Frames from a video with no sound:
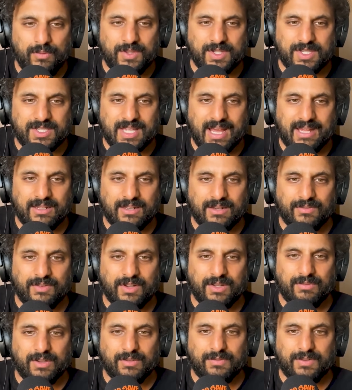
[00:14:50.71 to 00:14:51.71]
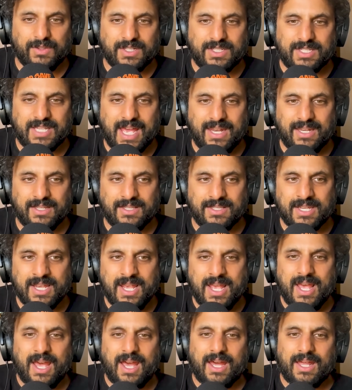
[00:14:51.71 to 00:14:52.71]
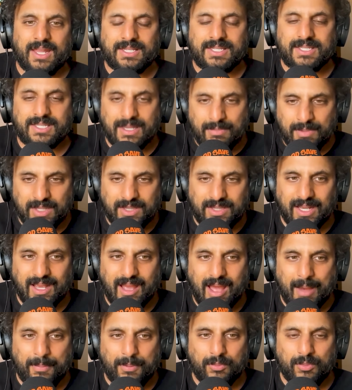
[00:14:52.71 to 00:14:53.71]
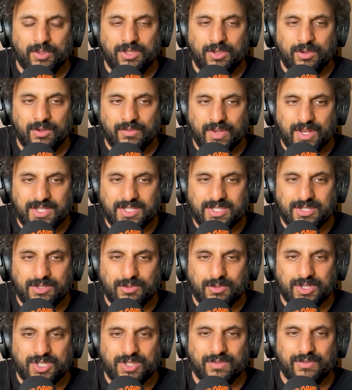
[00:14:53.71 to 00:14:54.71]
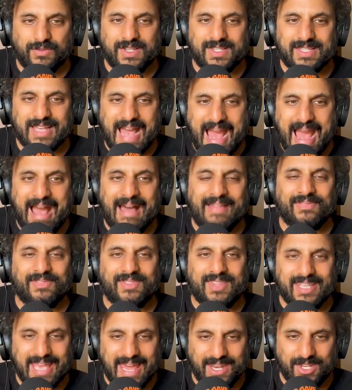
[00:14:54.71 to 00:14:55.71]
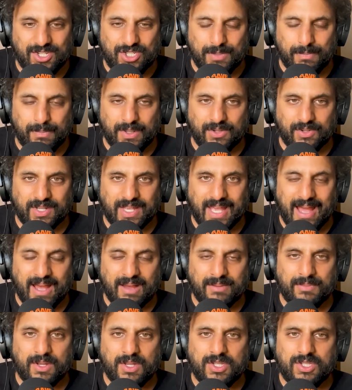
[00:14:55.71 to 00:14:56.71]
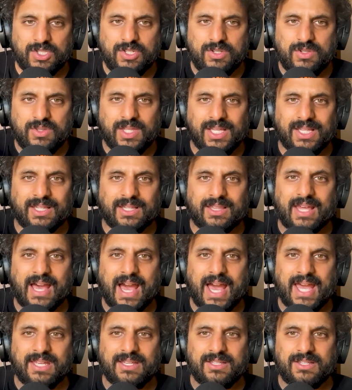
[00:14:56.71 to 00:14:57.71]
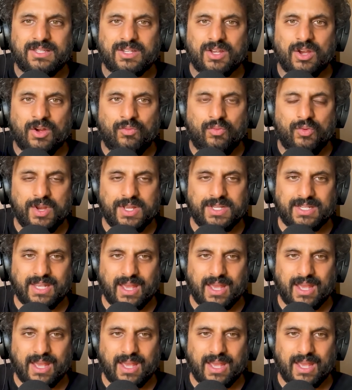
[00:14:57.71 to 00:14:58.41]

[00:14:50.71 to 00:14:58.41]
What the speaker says: the standard of living for the tenants. A similar thing happened with university tuition fees and the energy bill cap. Do you think that that is a risk,